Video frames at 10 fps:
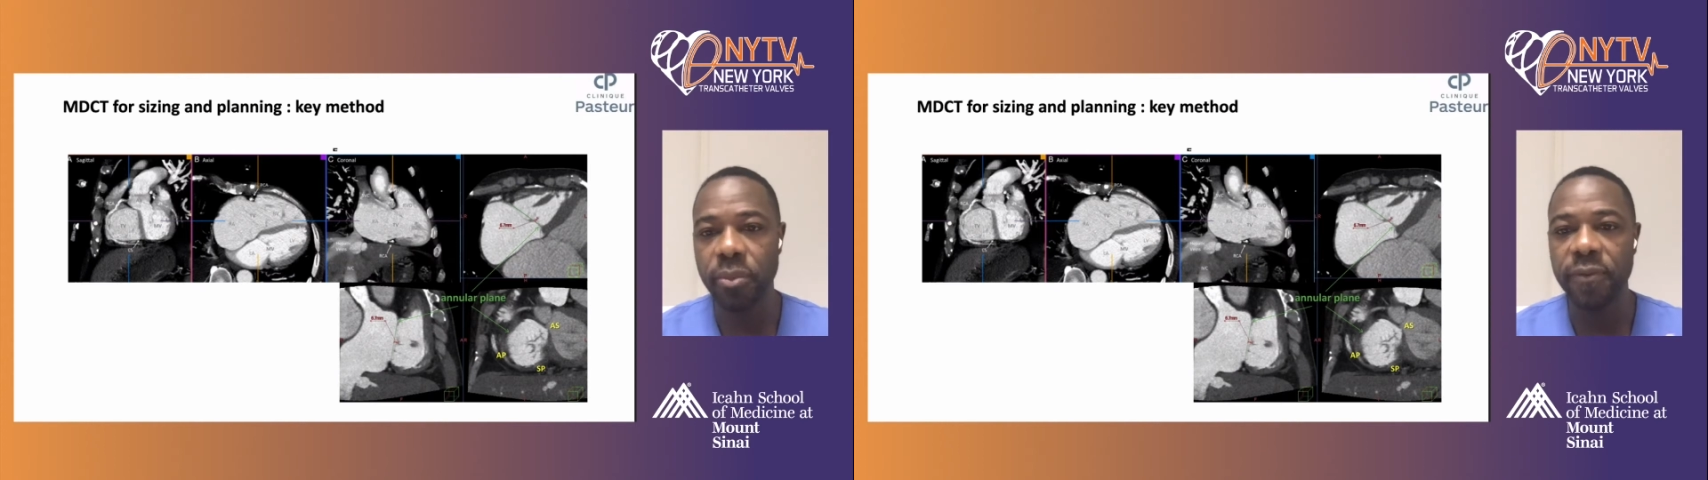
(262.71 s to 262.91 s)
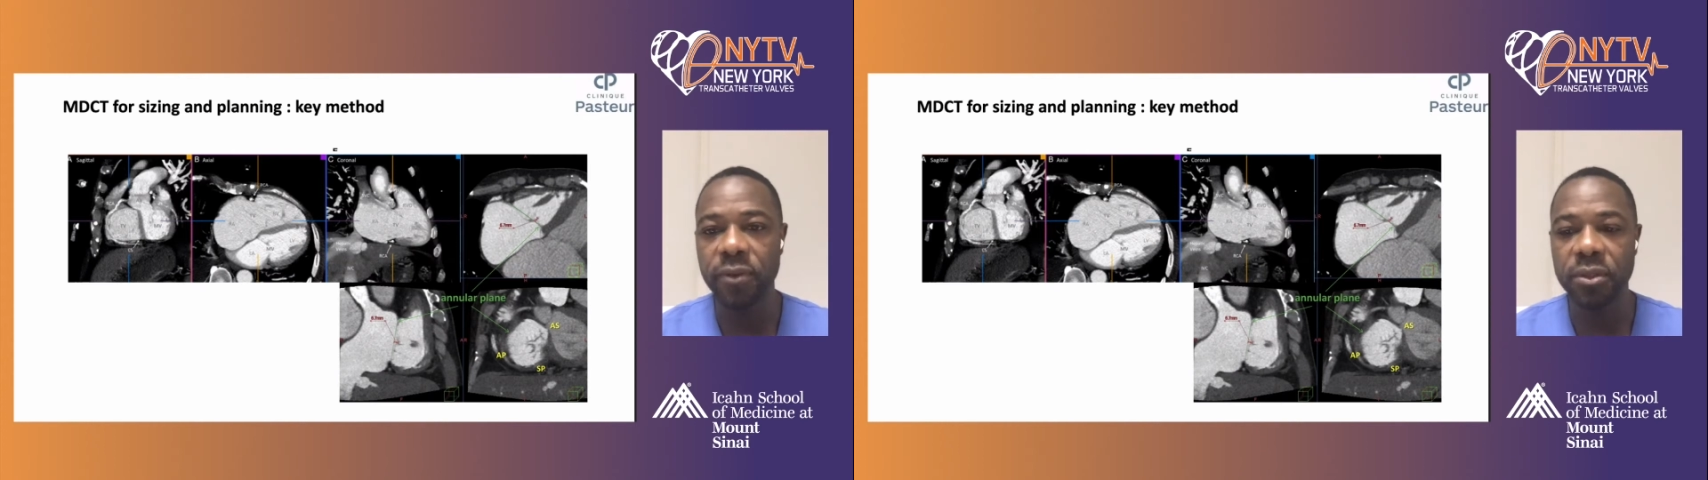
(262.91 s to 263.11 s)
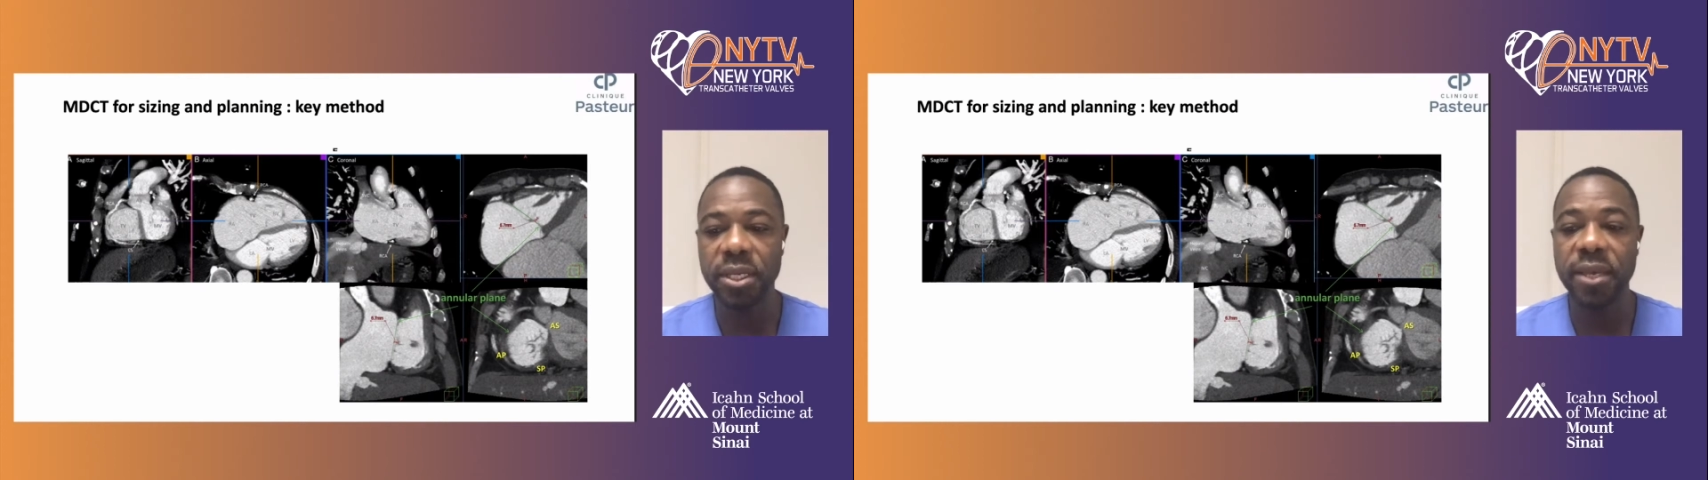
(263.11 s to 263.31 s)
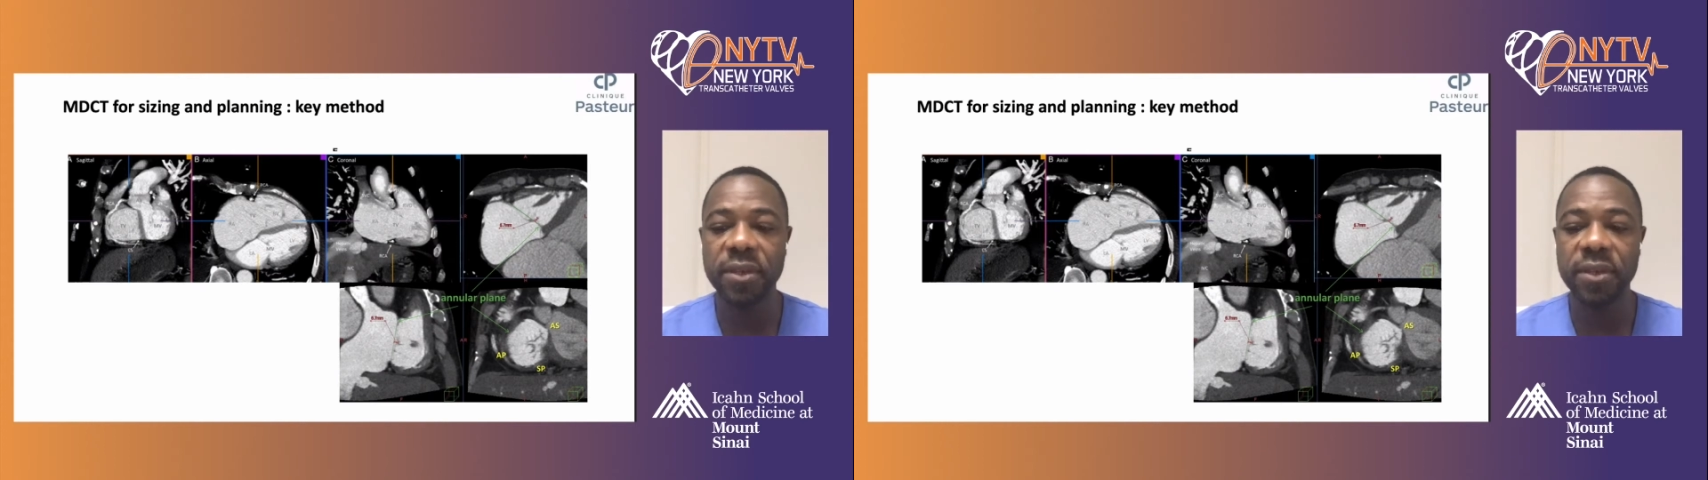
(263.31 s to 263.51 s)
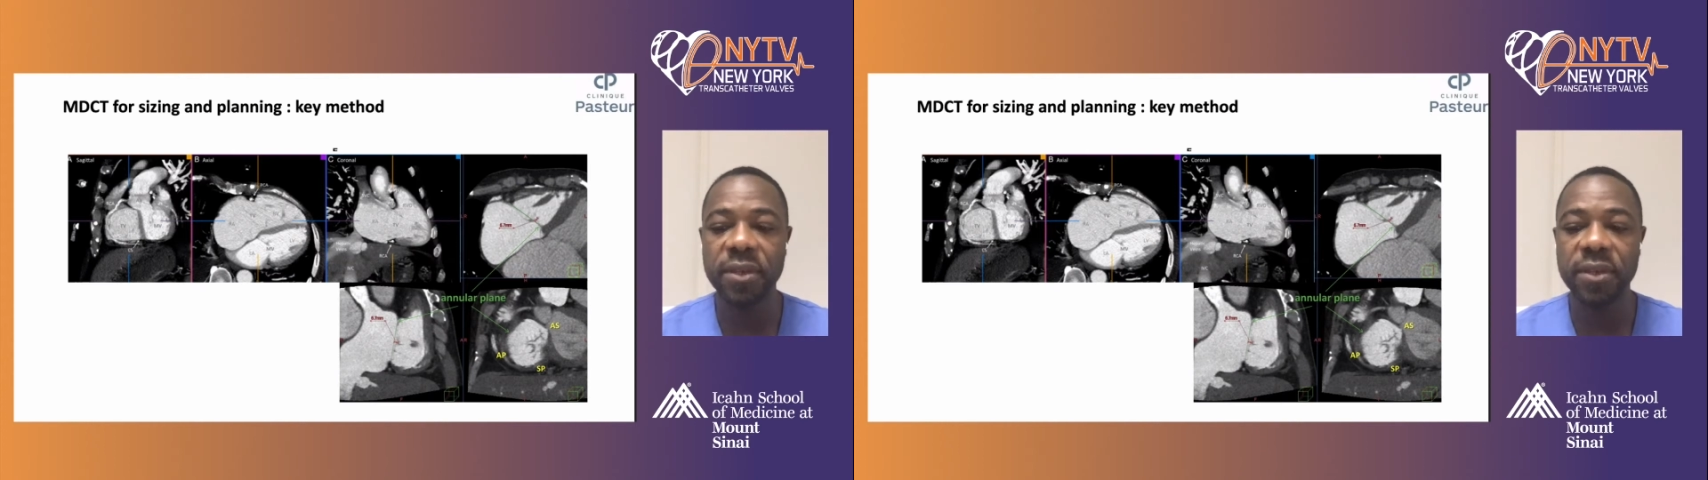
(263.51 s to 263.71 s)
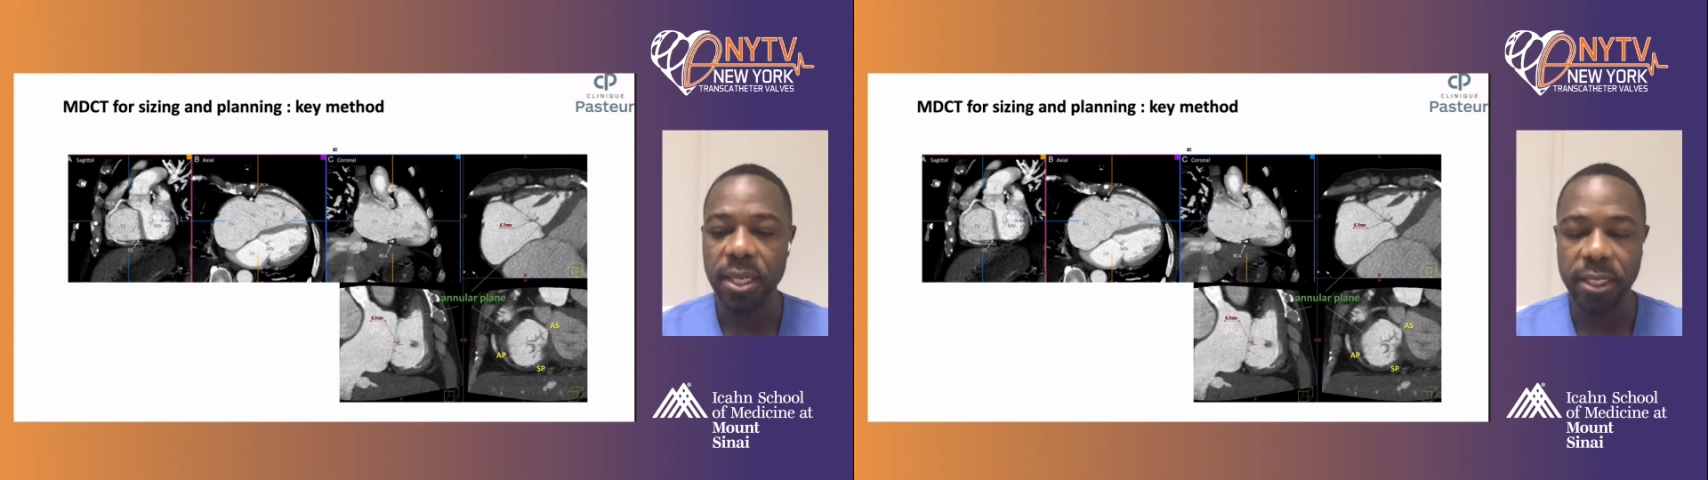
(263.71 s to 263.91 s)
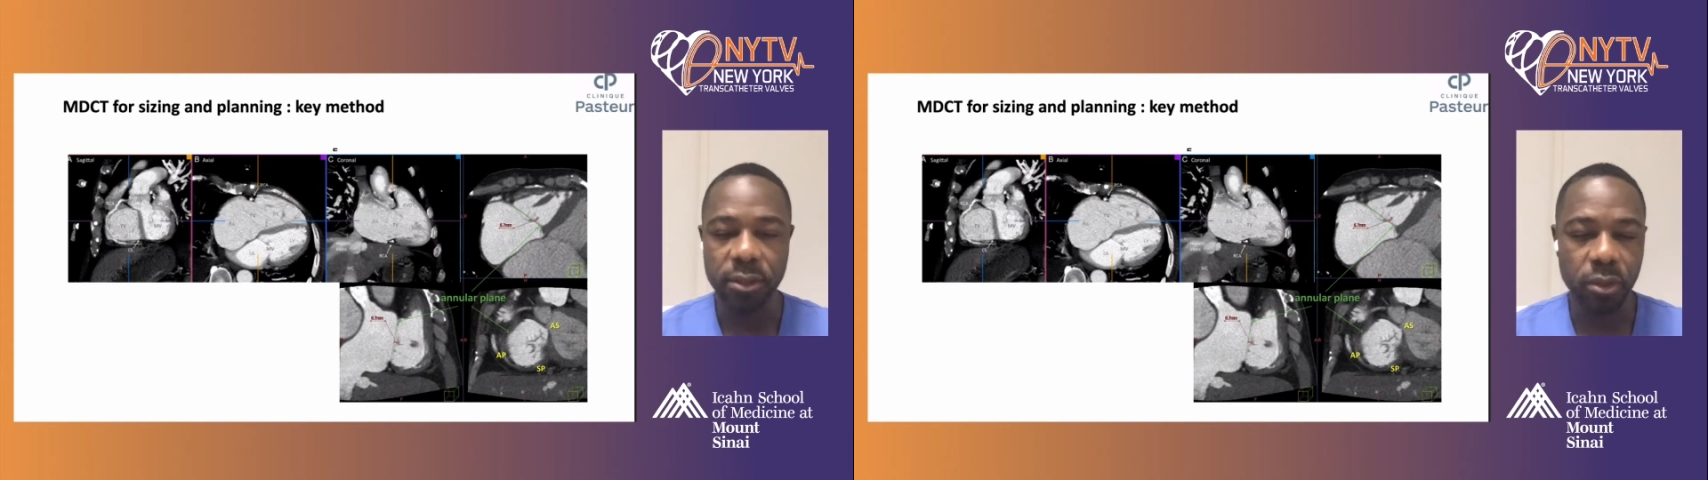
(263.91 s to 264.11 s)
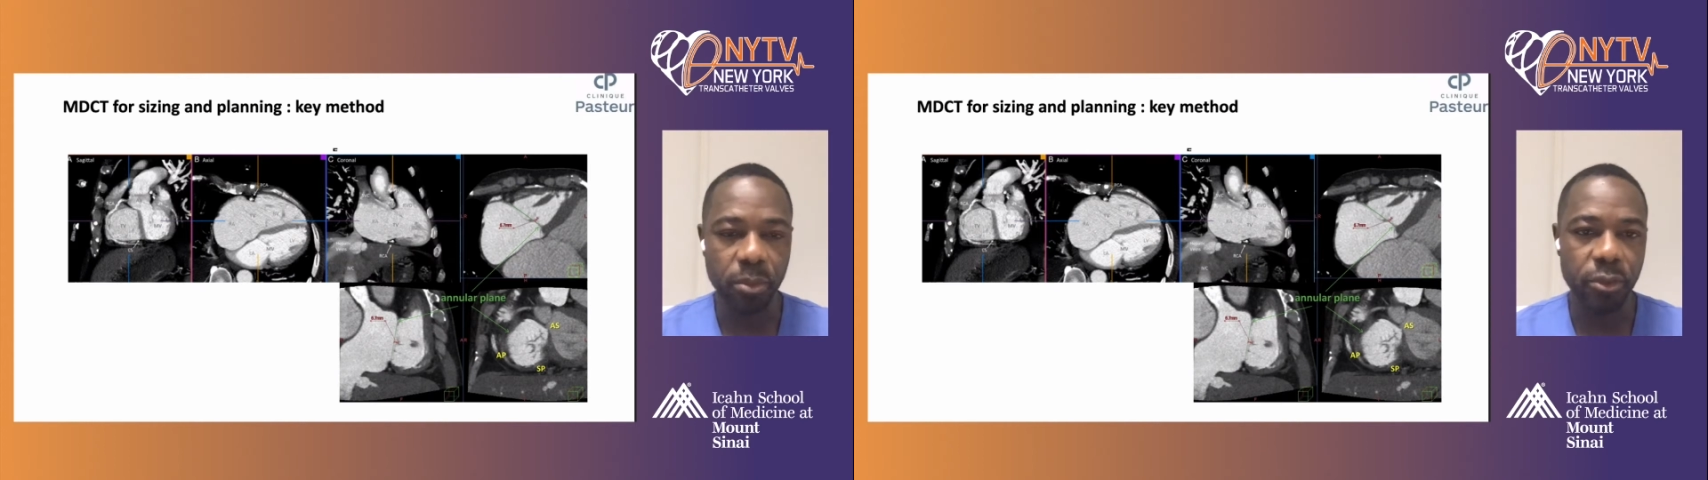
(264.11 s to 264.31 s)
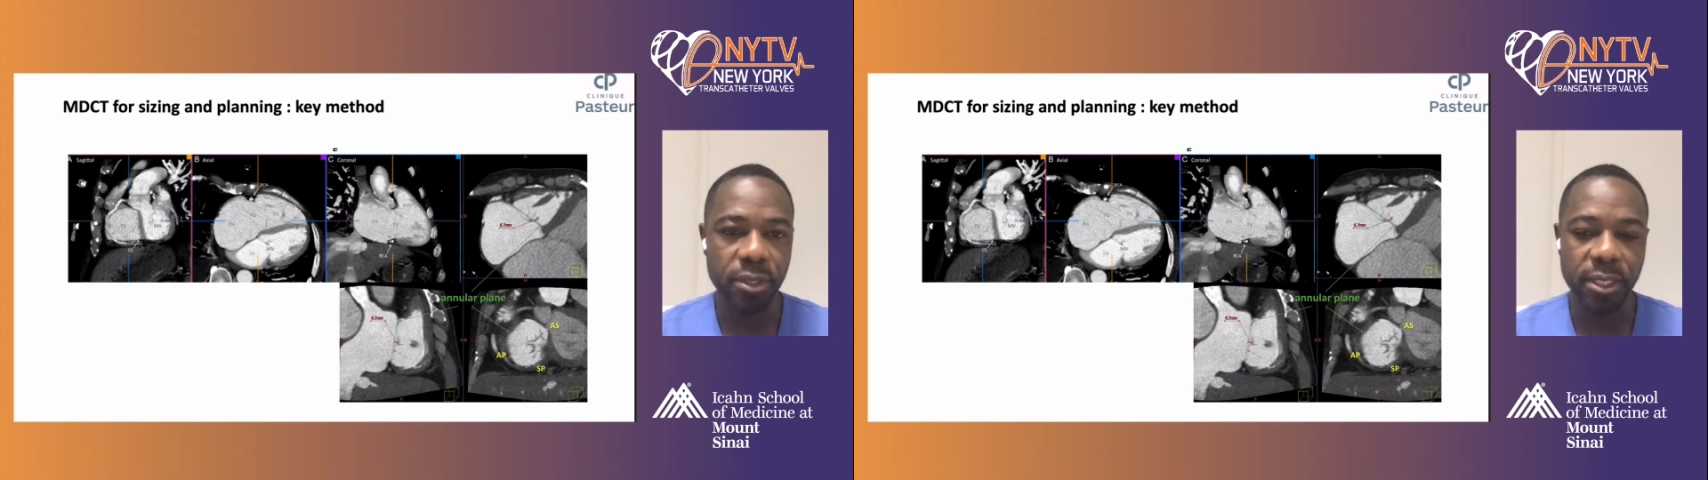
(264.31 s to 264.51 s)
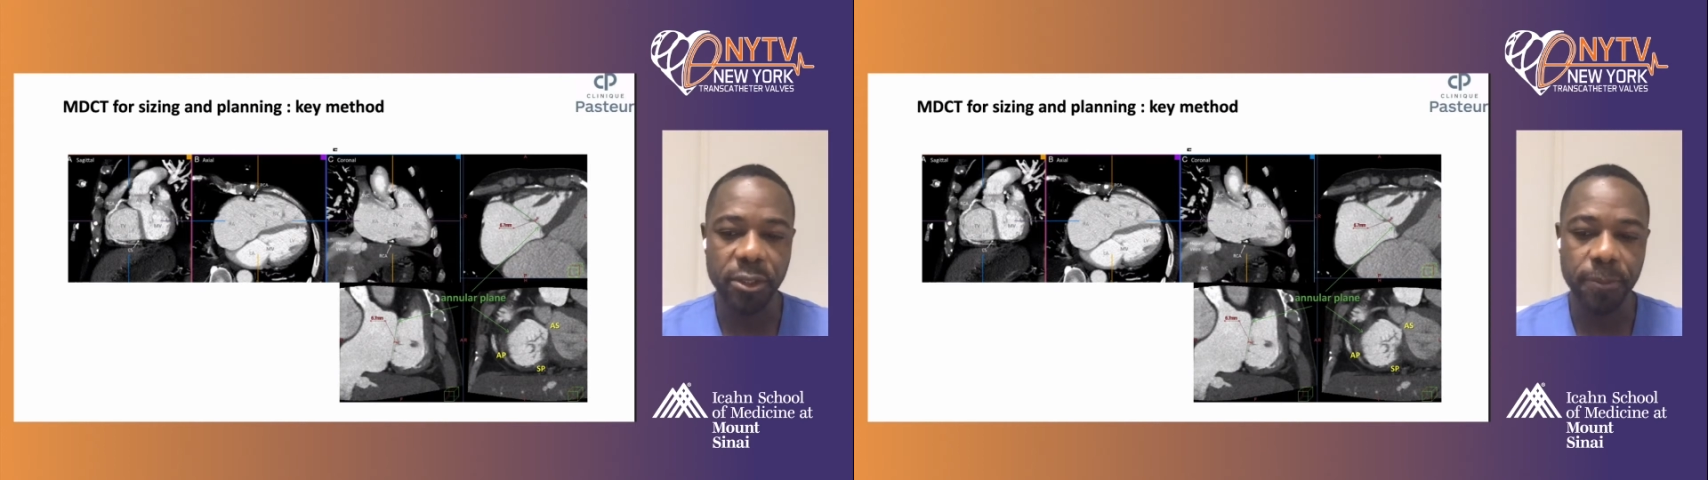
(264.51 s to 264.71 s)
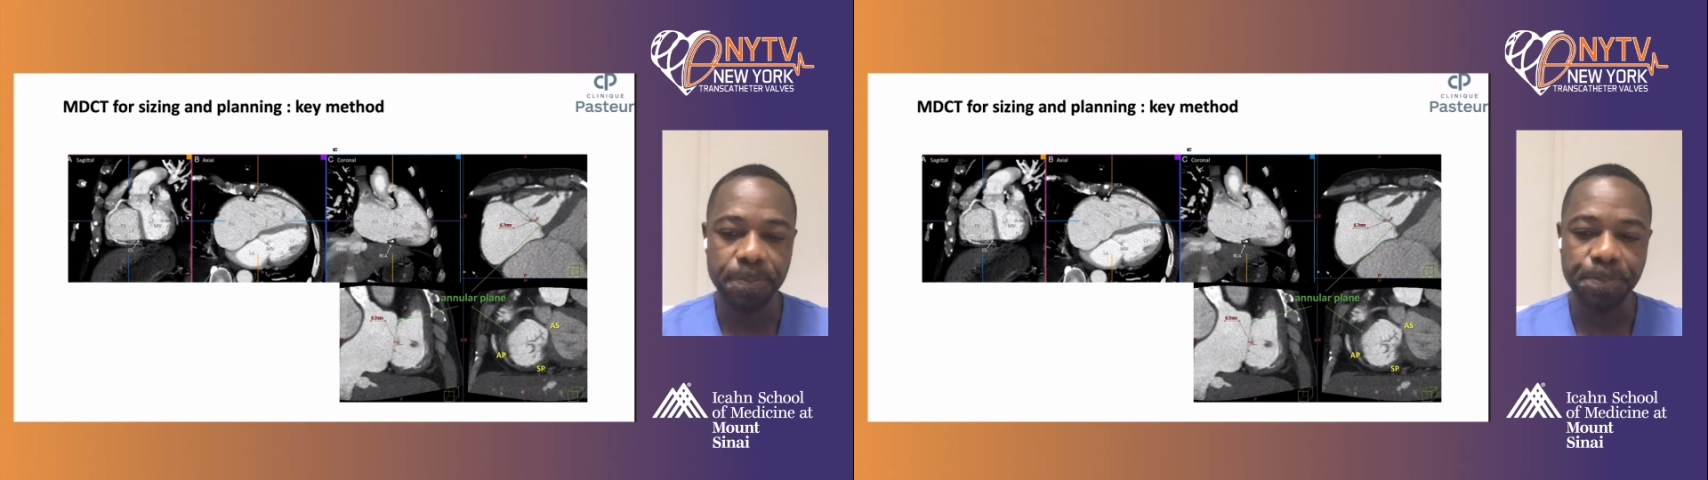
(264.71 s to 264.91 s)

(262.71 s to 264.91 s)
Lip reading: before diving into the procedure.